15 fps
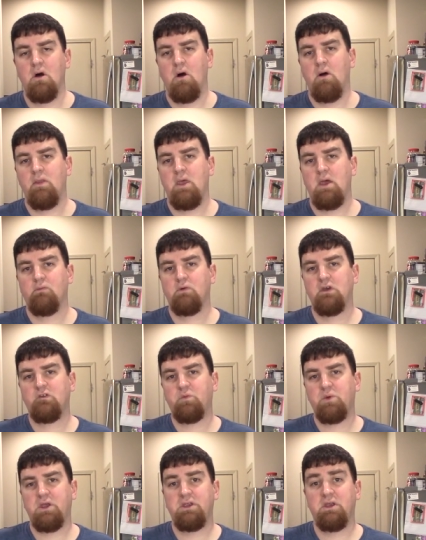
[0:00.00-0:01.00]
on that
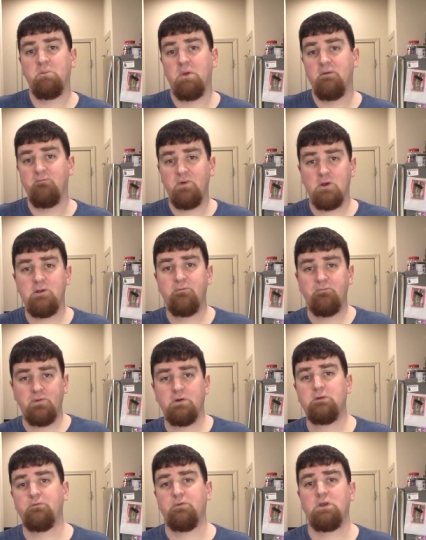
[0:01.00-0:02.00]
recipe I did in my very
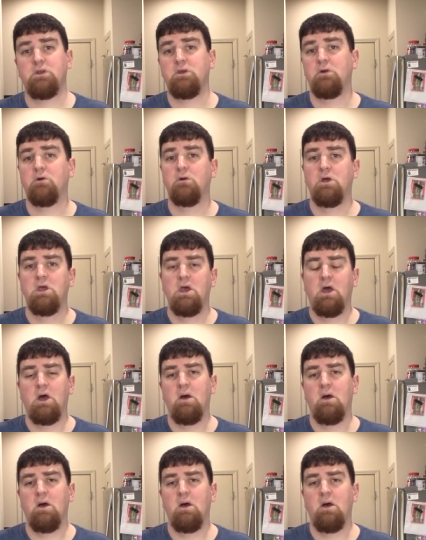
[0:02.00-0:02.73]
first video.